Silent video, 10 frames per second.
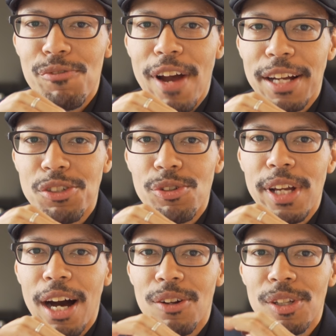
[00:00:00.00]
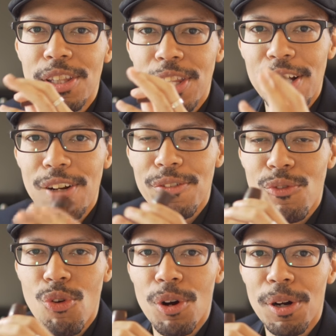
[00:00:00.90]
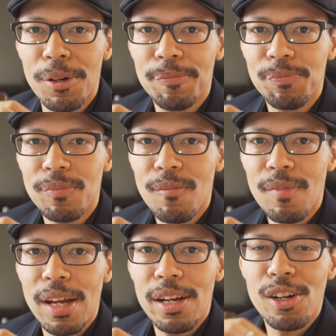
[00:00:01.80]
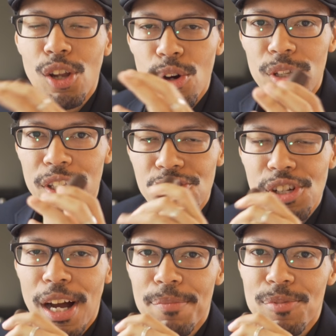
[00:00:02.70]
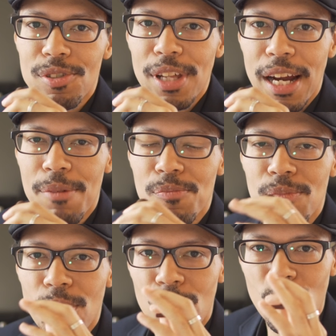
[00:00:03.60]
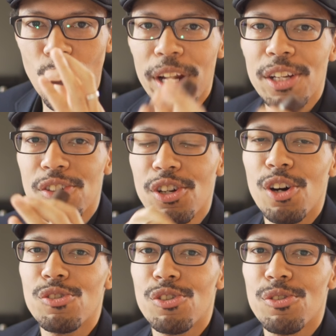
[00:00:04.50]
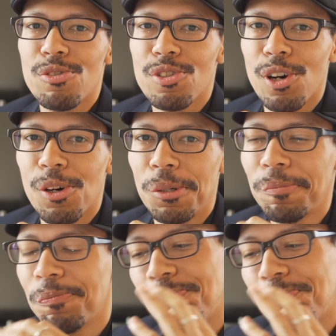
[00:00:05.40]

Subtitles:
factory outlet there for clothing shops that I'm wanting to go to, so